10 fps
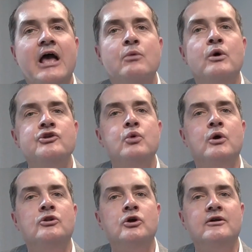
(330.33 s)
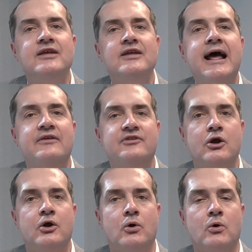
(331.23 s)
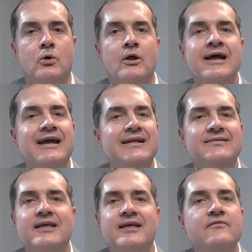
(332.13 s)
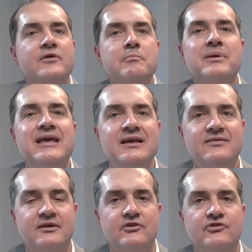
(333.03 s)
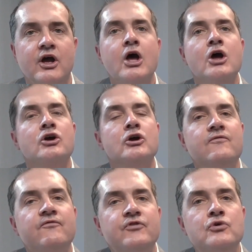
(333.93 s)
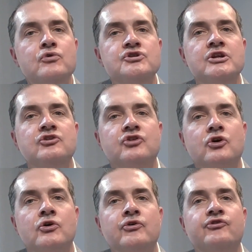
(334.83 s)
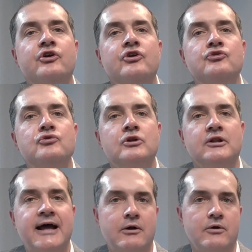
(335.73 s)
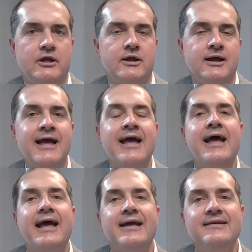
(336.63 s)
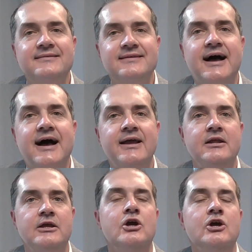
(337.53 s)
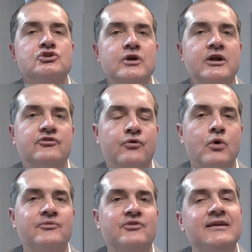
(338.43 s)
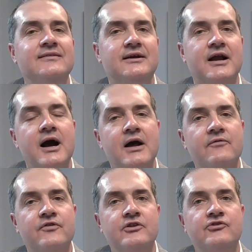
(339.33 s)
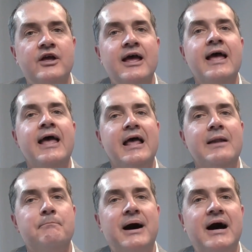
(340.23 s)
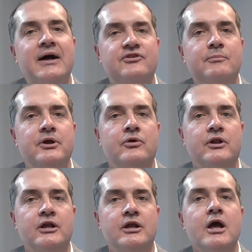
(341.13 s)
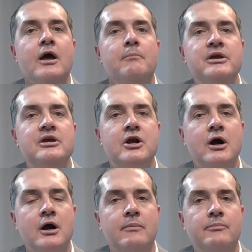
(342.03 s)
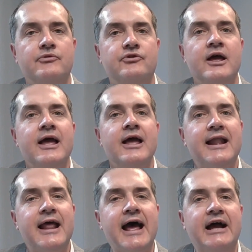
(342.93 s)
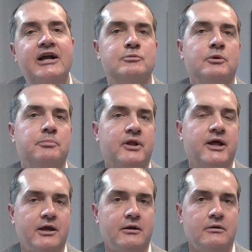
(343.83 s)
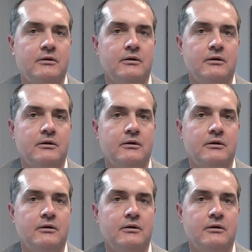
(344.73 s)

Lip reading: And when you are looked at as a whole instead of in pieces, confusion turns to clarity. Anxiety transforms into confidence, and possibility becomes an actionable plan.